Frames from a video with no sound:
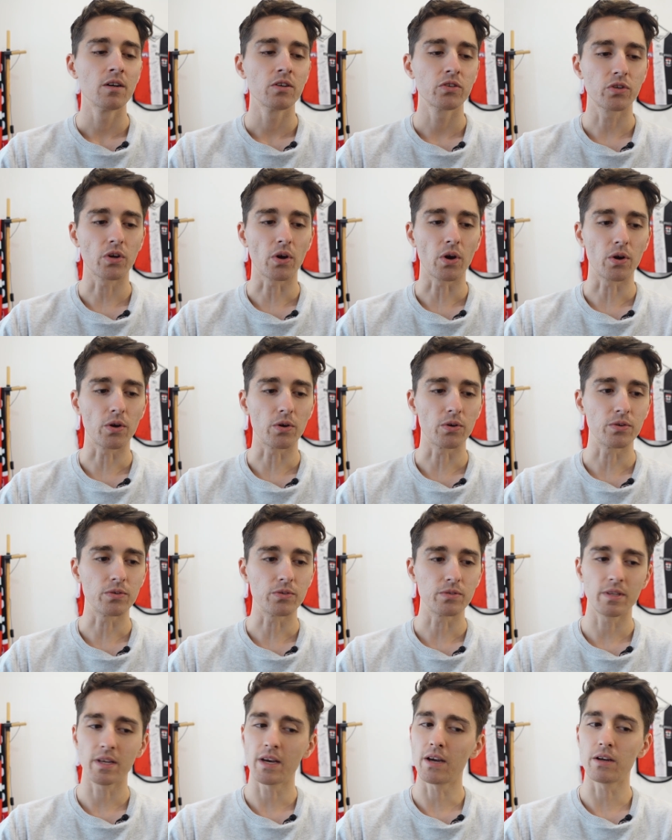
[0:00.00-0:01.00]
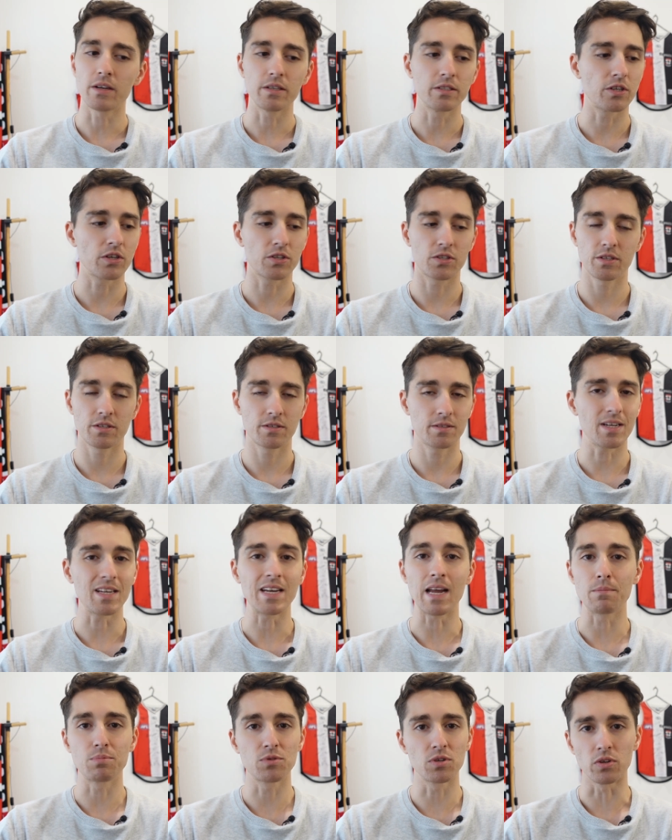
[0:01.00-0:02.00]
So they're just in
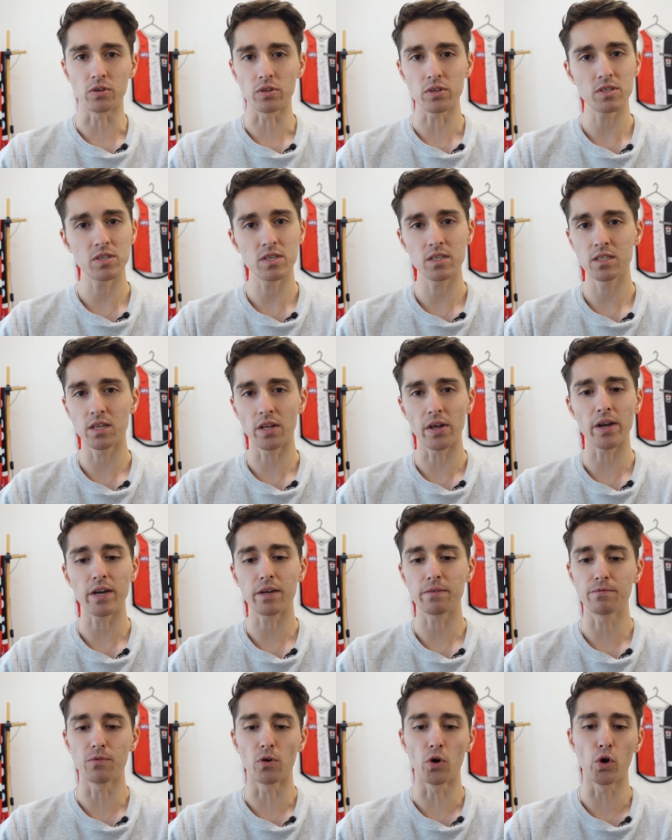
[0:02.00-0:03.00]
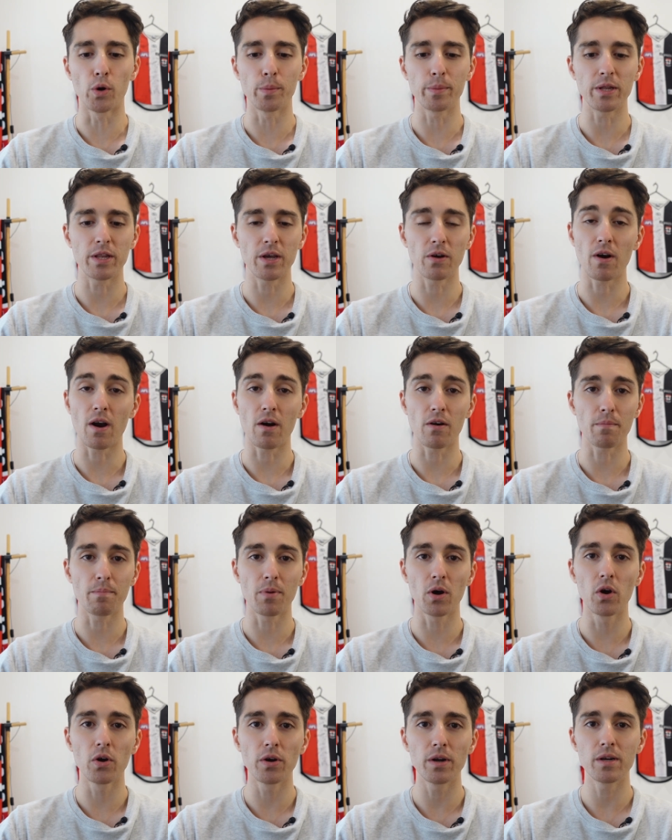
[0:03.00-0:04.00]
absolutely scintillating form and they're our
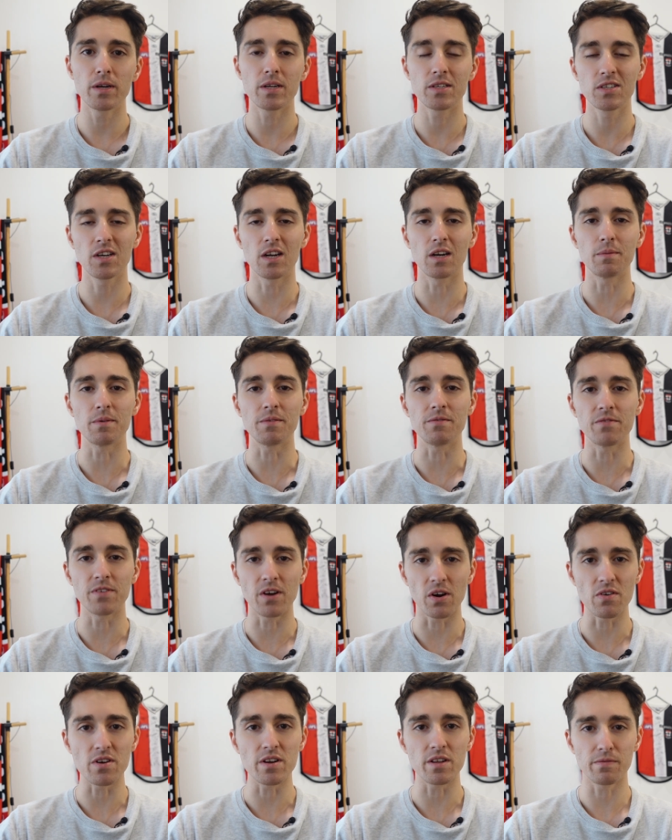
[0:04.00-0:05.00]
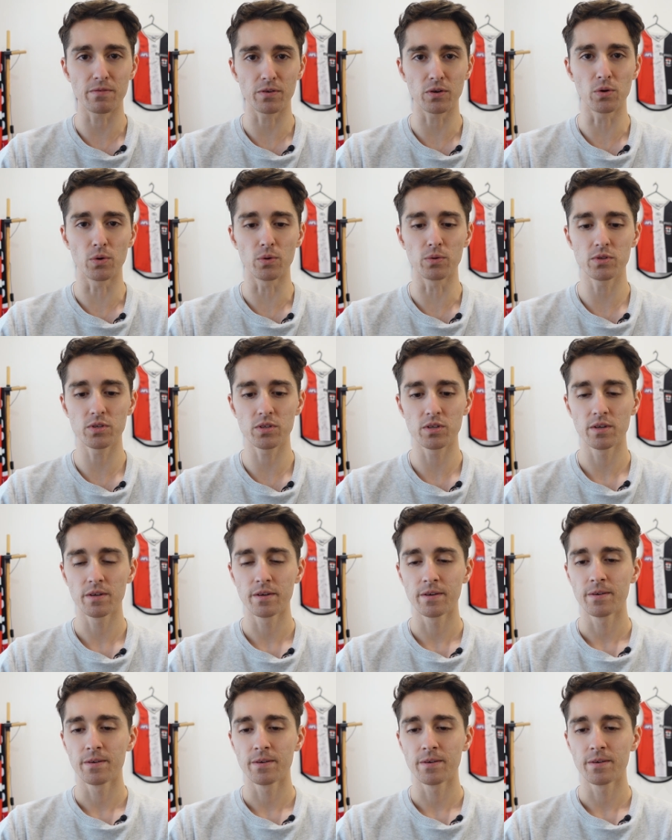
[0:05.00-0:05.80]
opponent. It's going to be very difficult.